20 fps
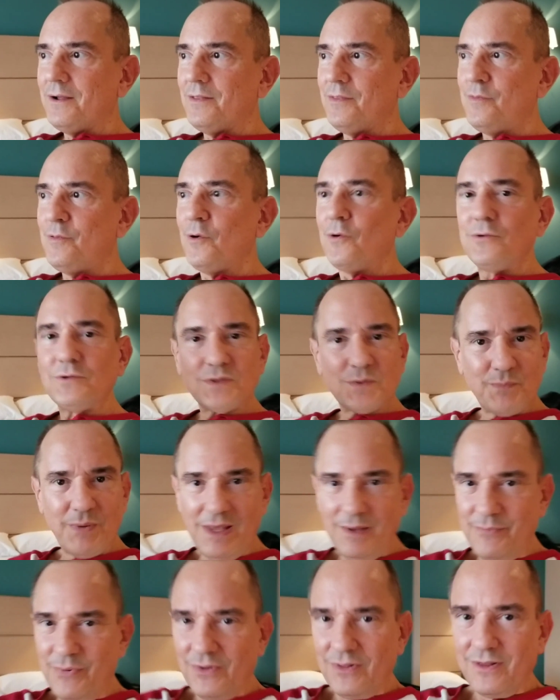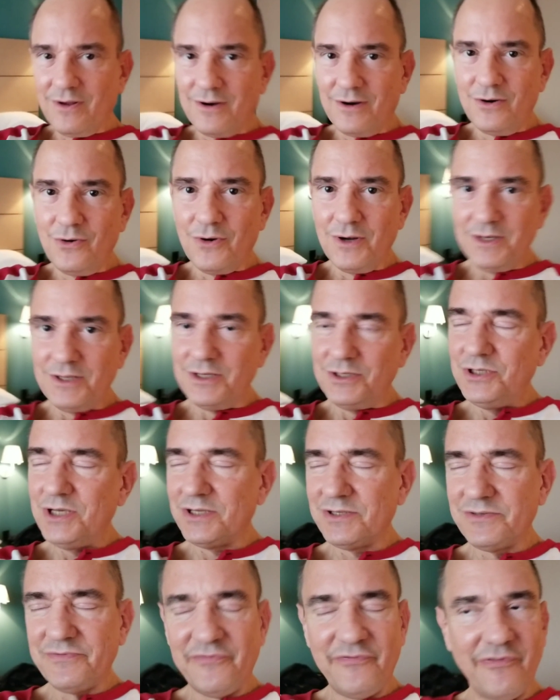those people are going to
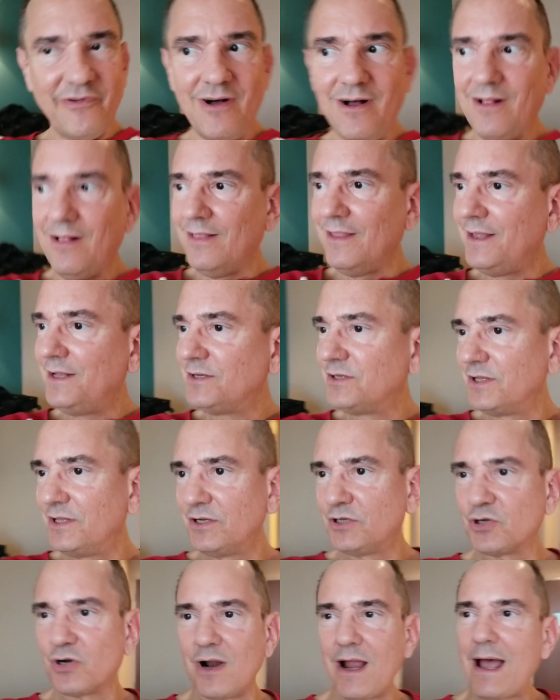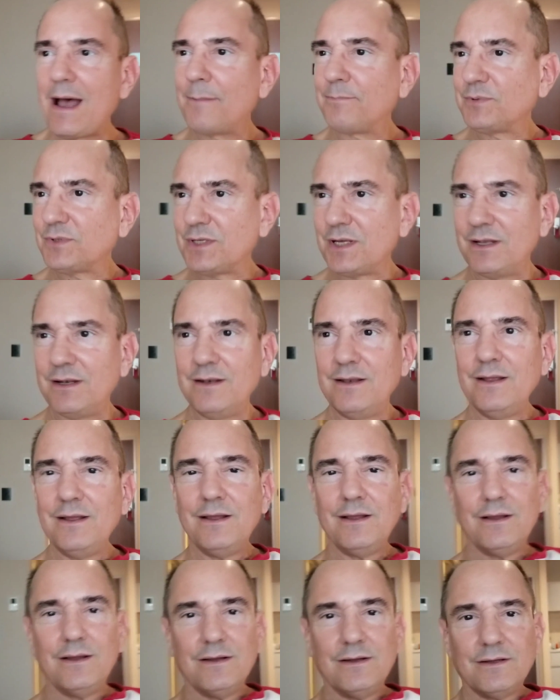just fall into the traps and
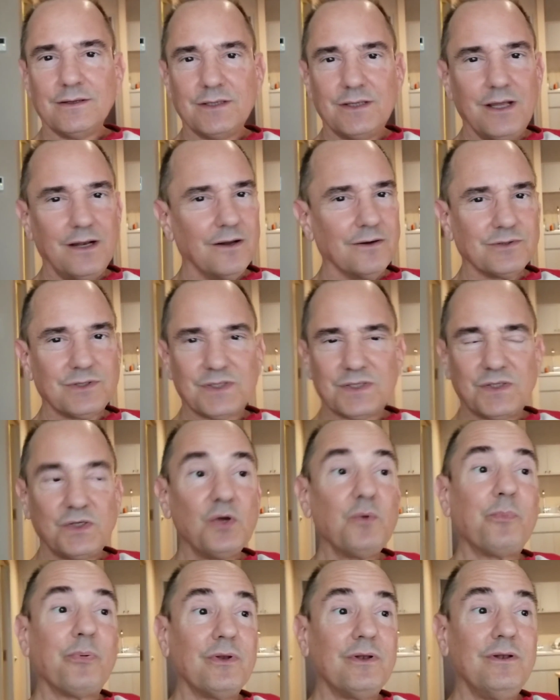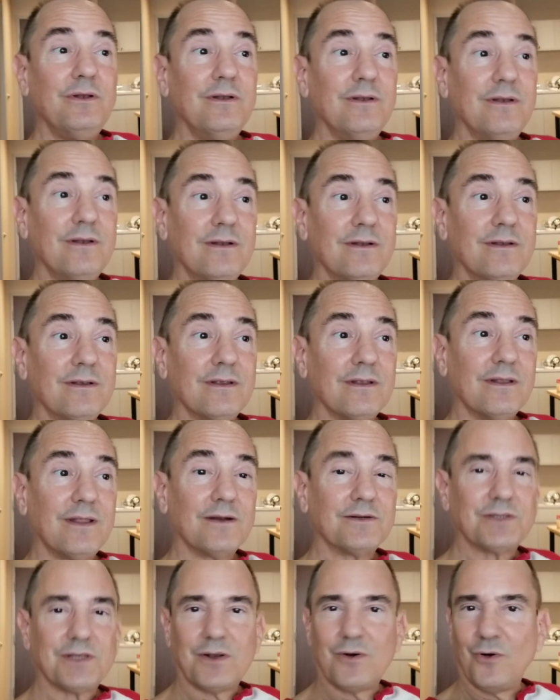you know, stupid,
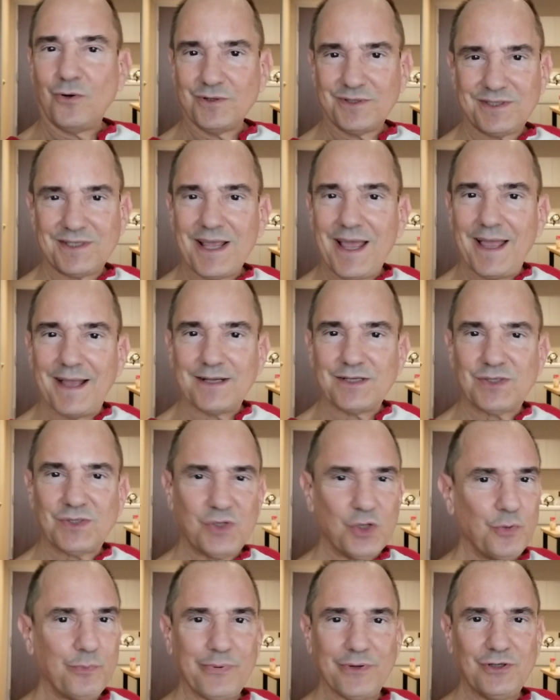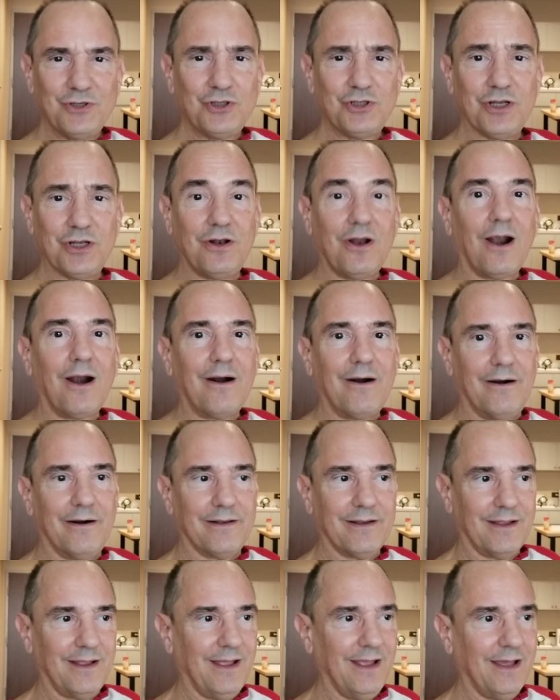there's an old saying, stupid should
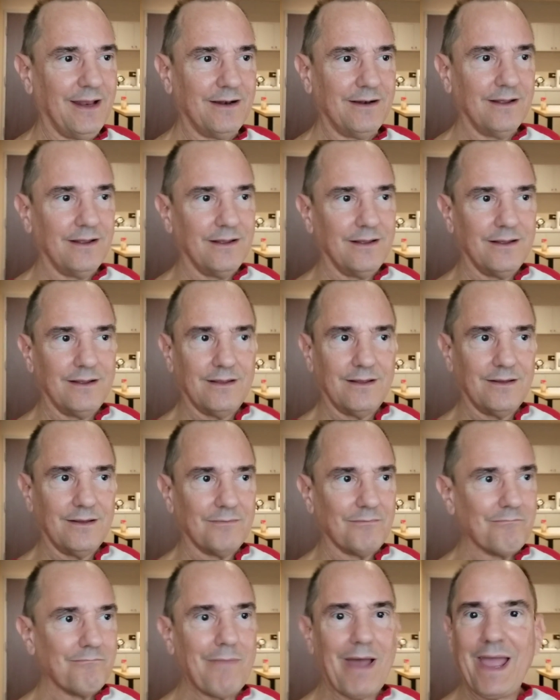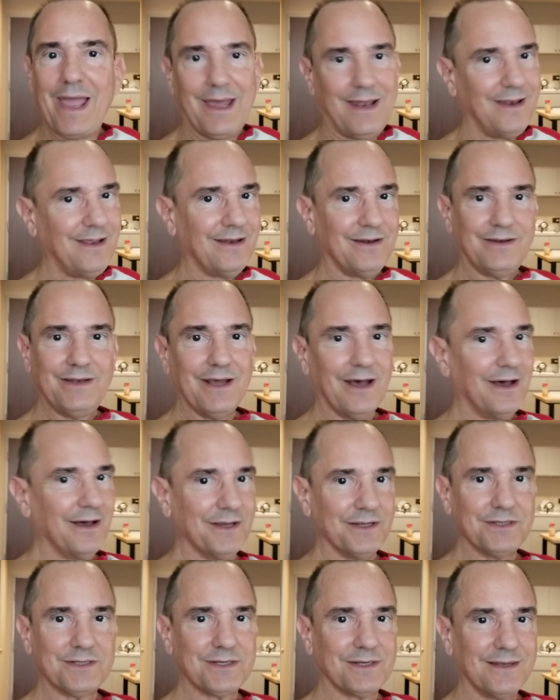hurt. And man, it
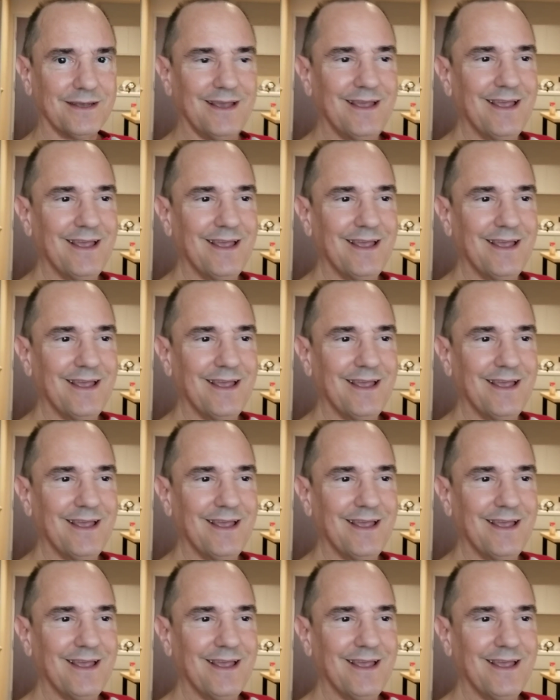does.